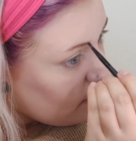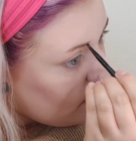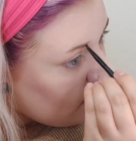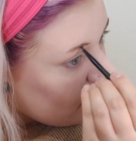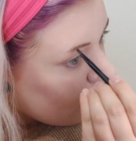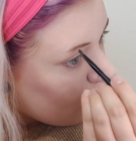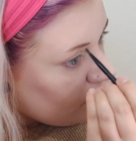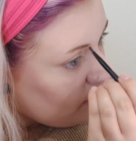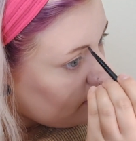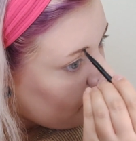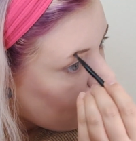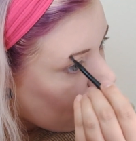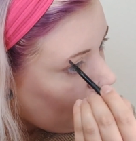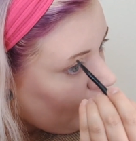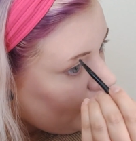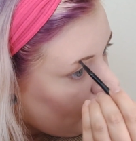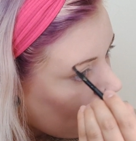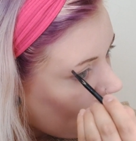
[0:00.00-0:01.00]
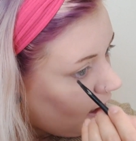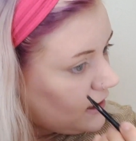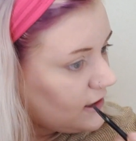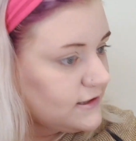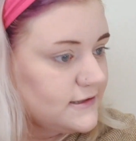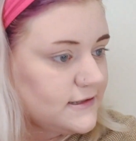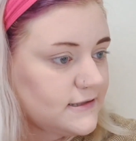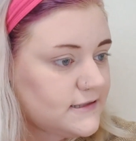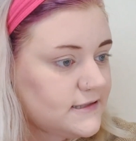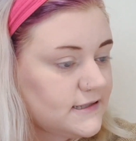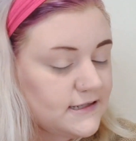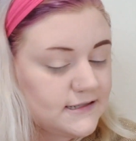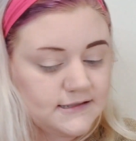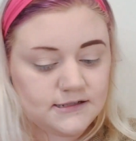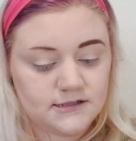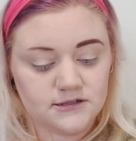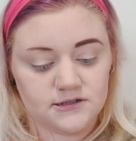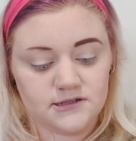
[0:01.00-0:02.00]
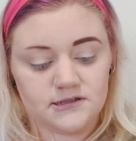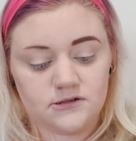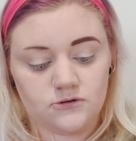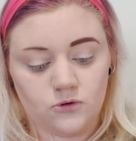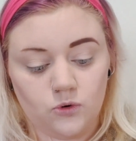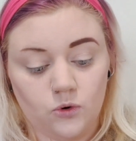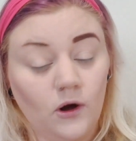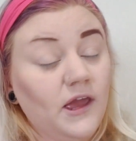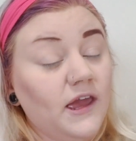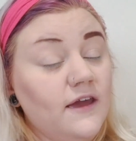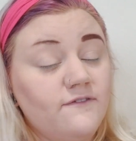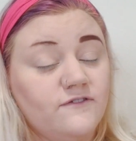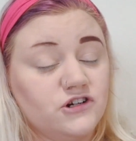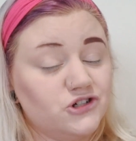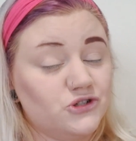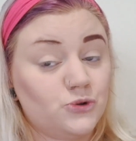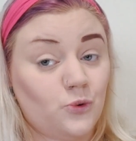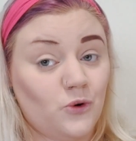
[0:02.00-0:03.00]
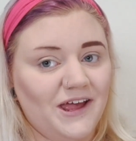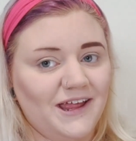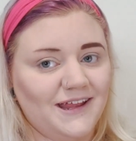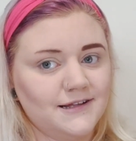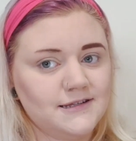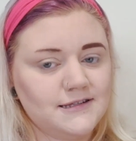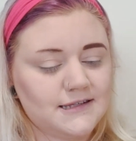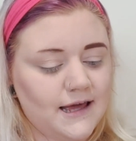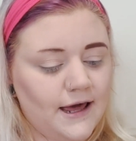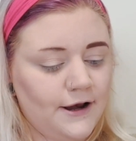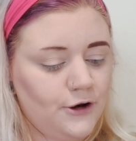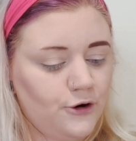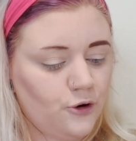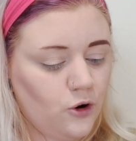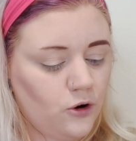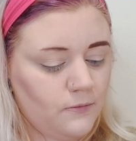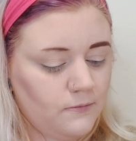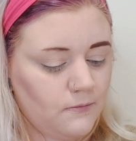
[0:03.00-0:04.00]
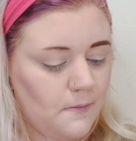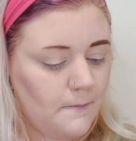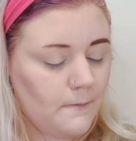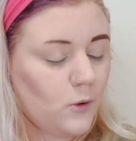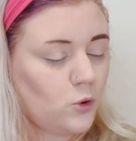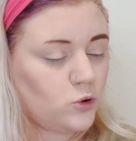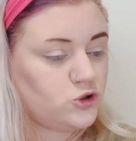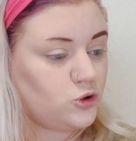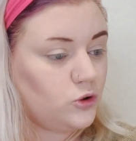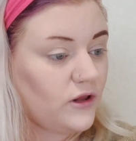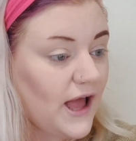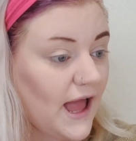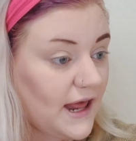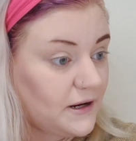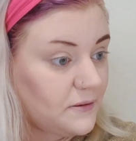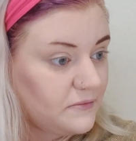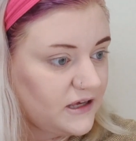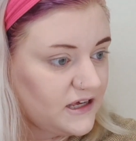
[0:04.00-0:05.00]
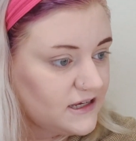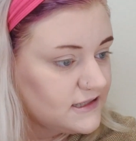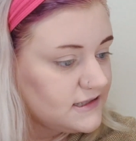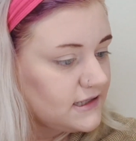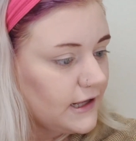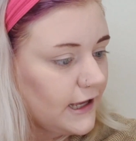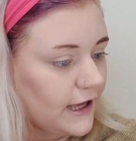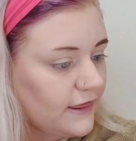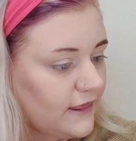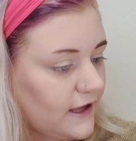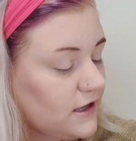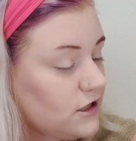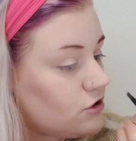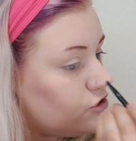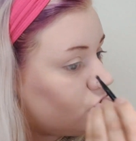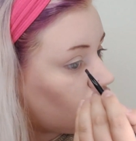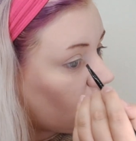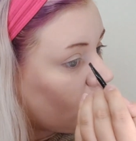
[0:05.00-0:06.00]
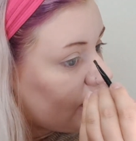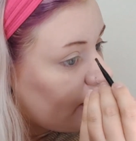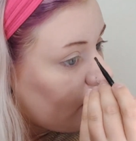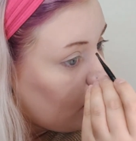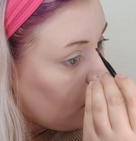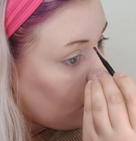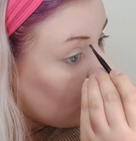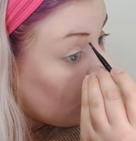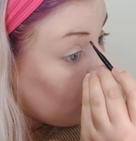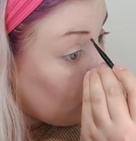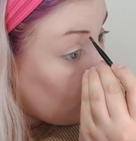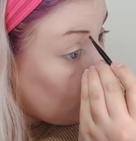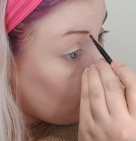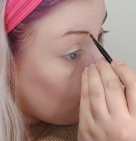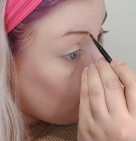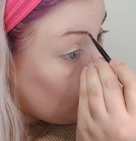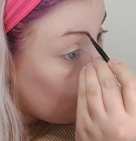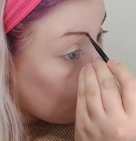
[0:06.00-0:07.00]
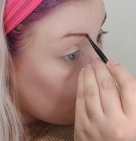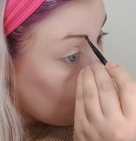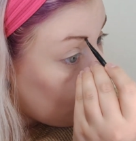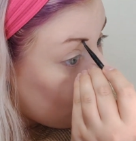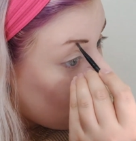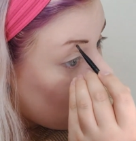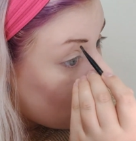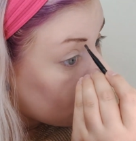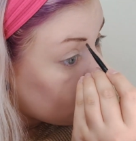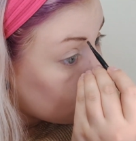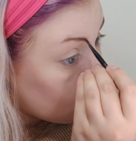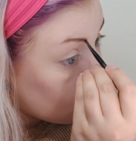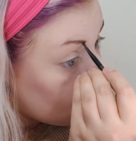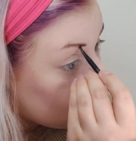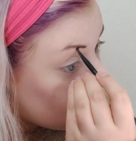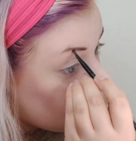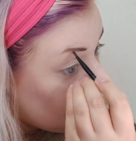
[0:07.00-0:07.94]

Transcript: they will be sisters or even twins and not mortal enemies like they usually are. But,